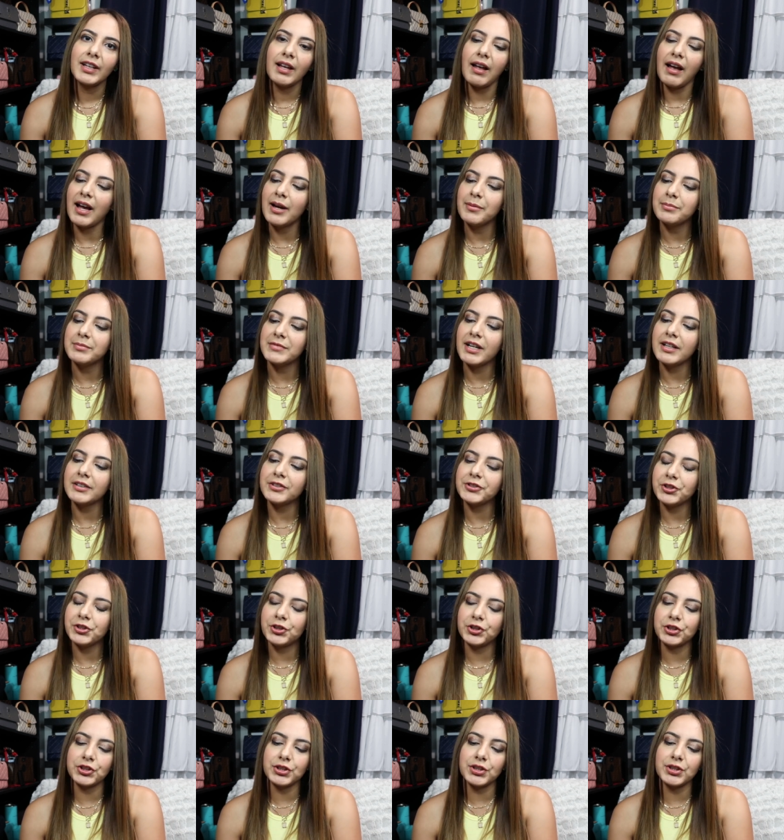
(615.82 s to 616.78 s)
I'm not
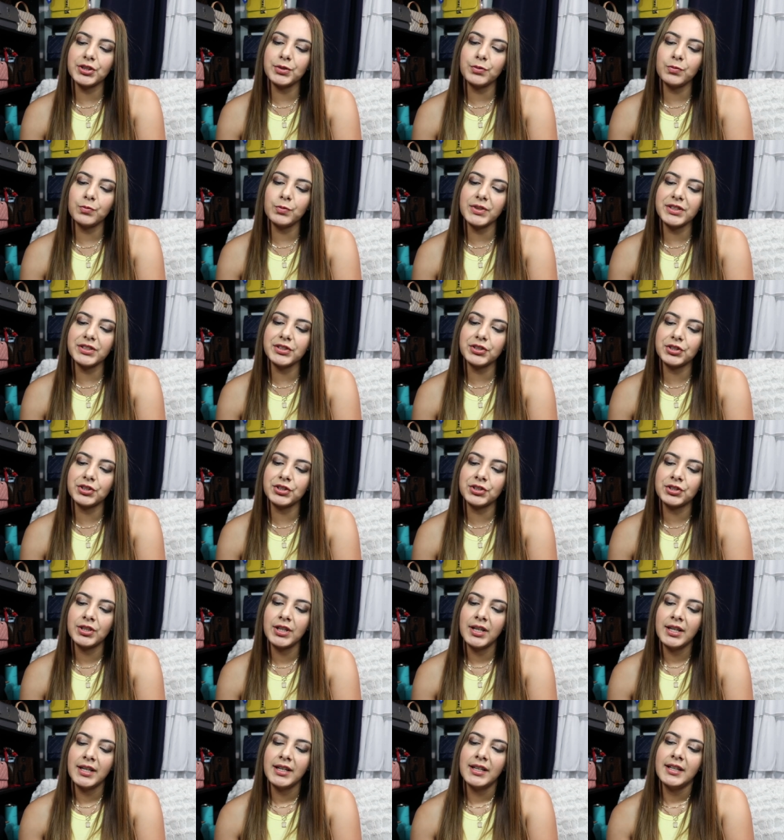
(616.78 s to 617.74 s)
sure which
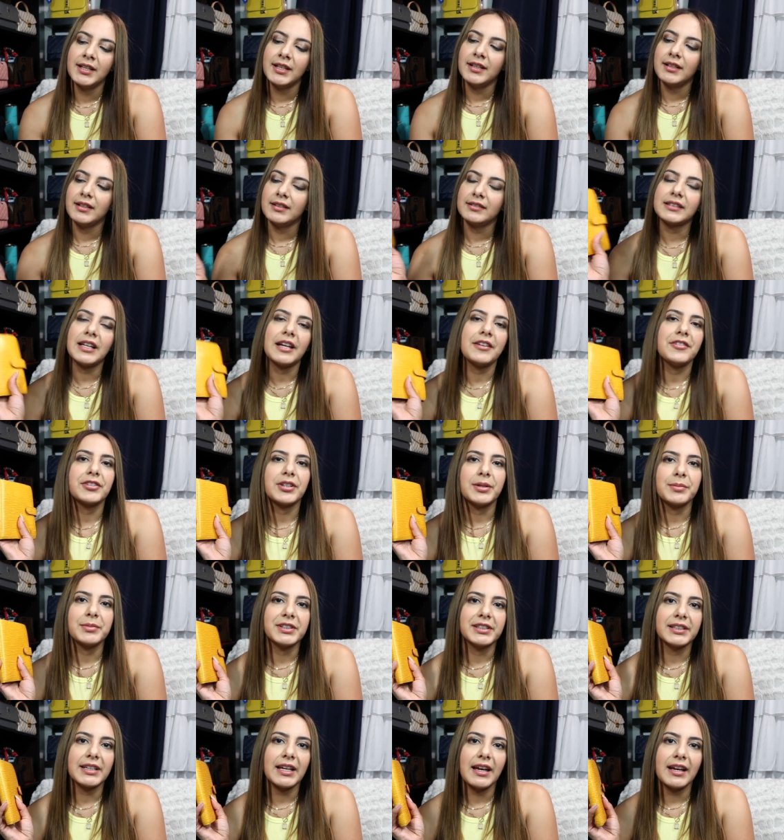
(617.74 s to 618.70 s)
leather I'm
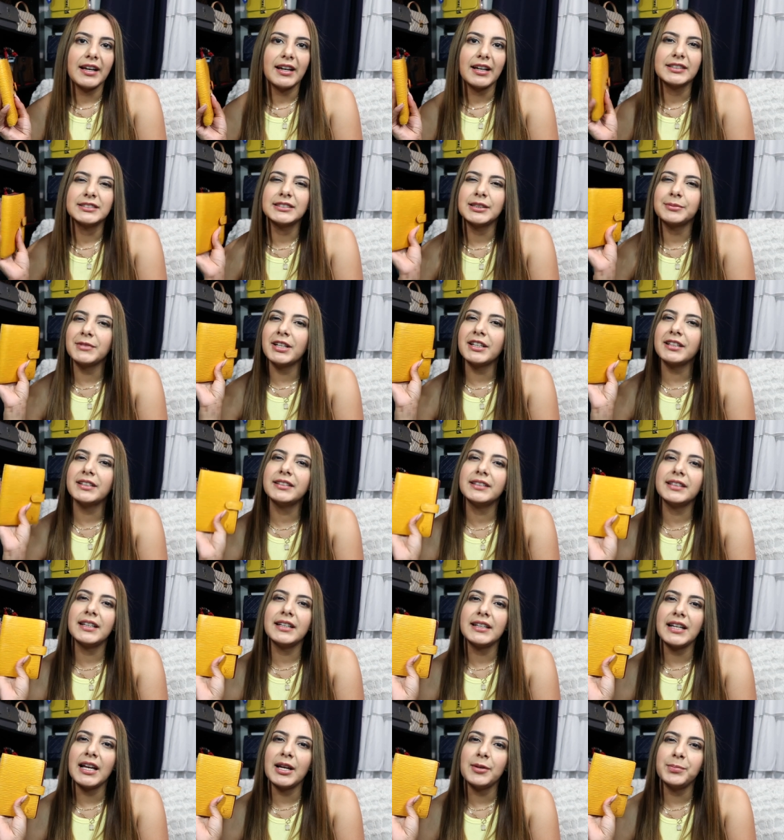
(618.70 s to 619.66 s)
going to get, because I'm not going to
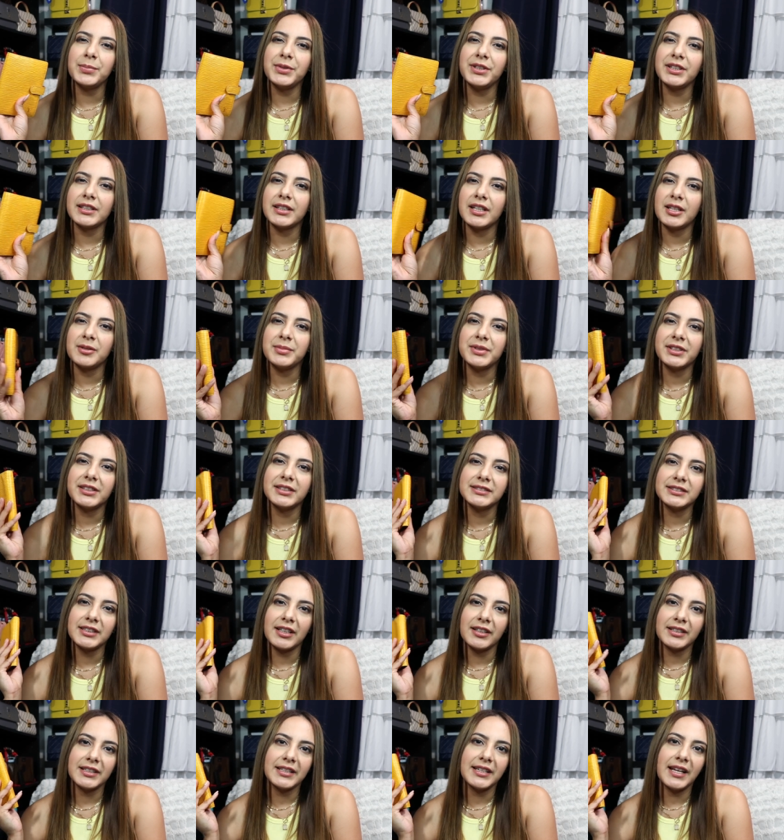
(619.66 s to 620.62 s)
get Epi again because
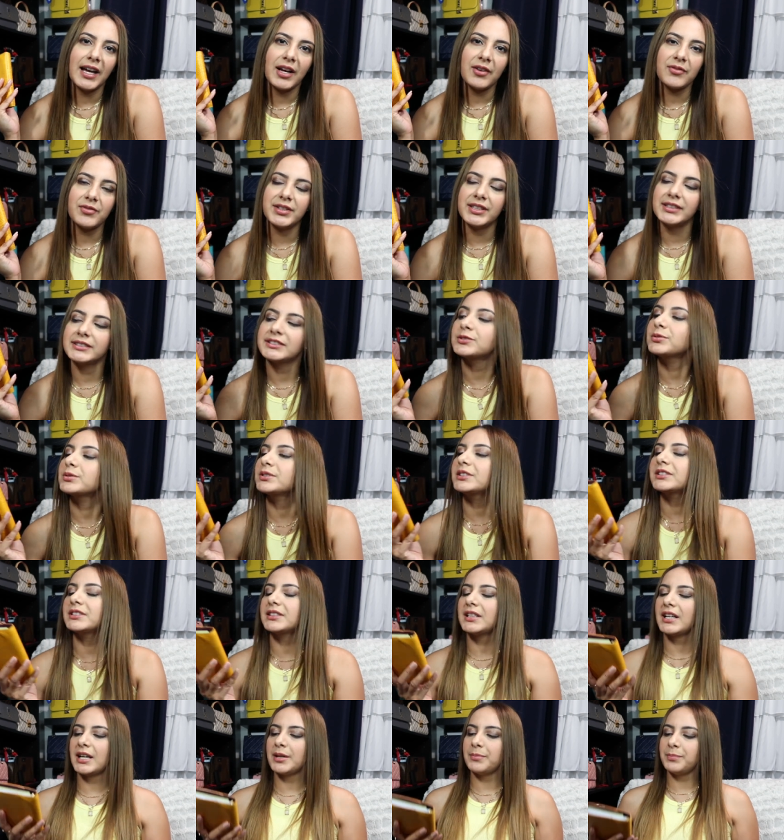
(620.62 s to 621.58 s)
I already have this one
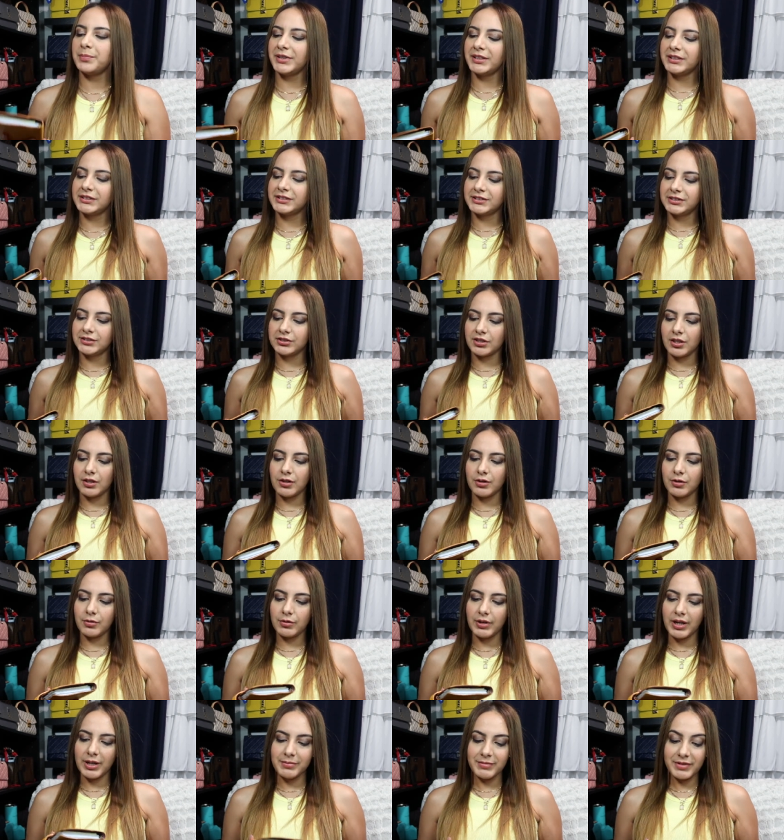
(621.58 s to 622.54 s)
in the Epi.
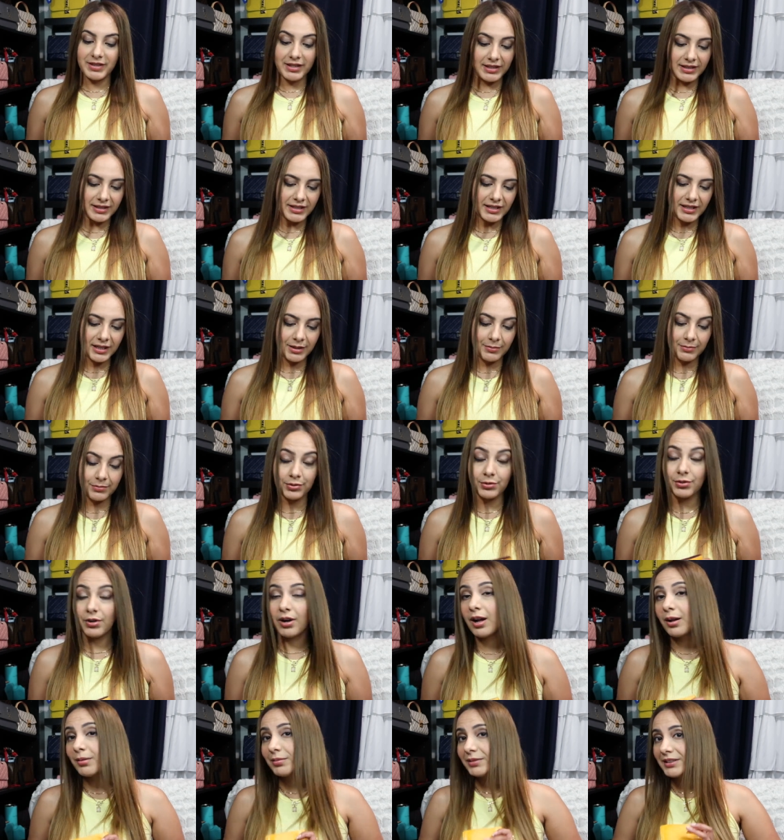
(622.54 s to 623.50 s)
So I'm thinking I'm
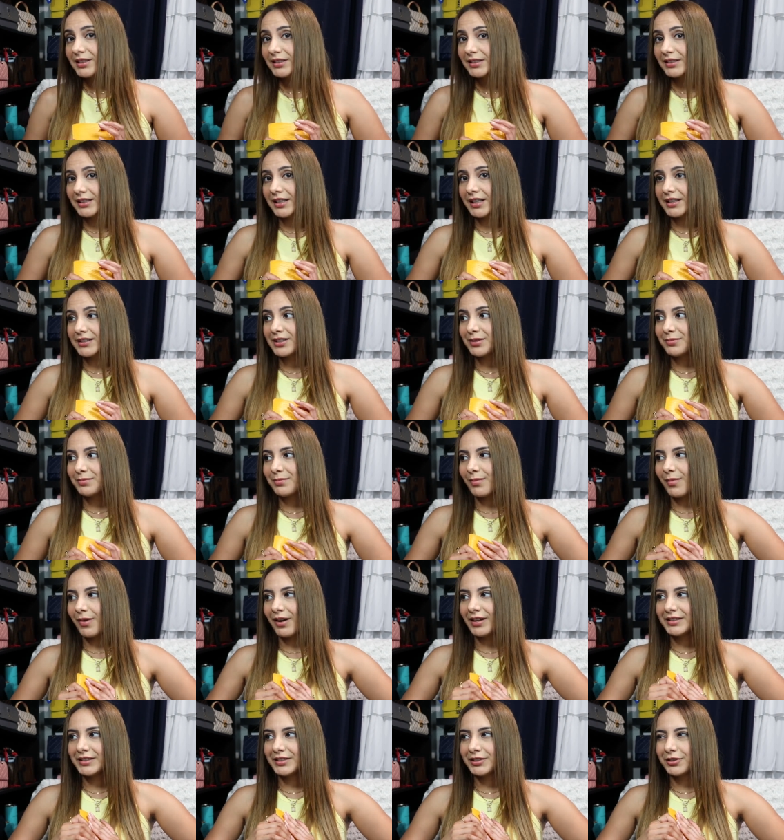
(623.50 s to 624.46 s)
probably going to get the
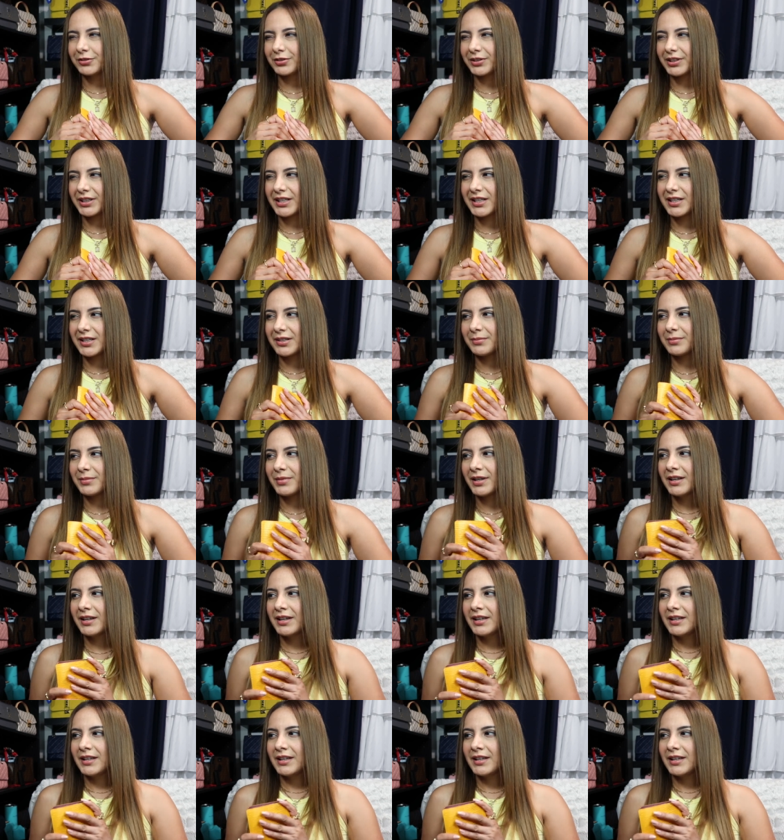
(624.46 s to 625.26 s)
monogram.